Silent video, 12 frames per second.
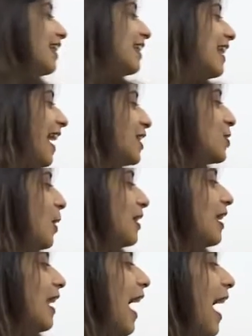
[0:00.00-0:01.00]
The next
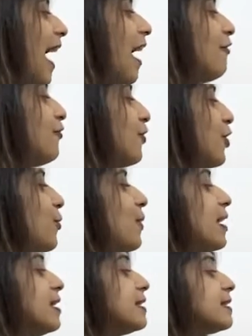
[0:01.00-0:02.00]
one that I have for you
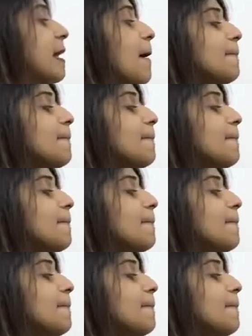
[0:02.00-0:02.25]
is